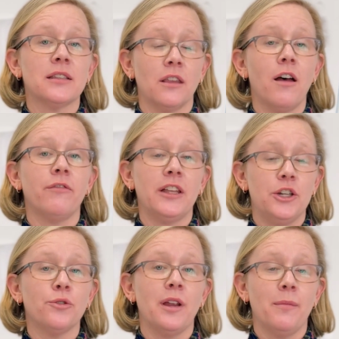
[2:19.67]
lovely
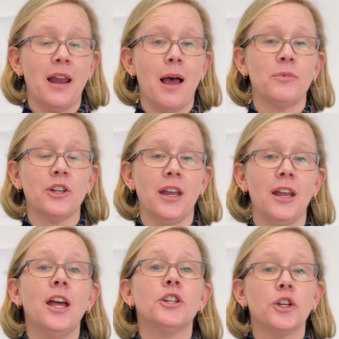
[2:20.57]
treatment option
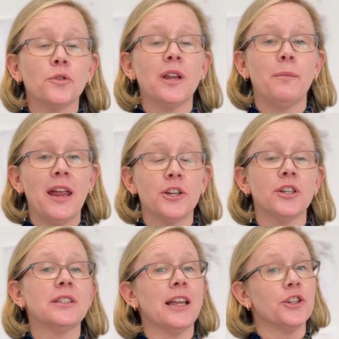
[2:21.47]
to treat
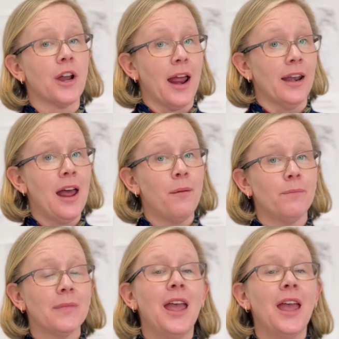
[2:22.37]
patients age 9 and up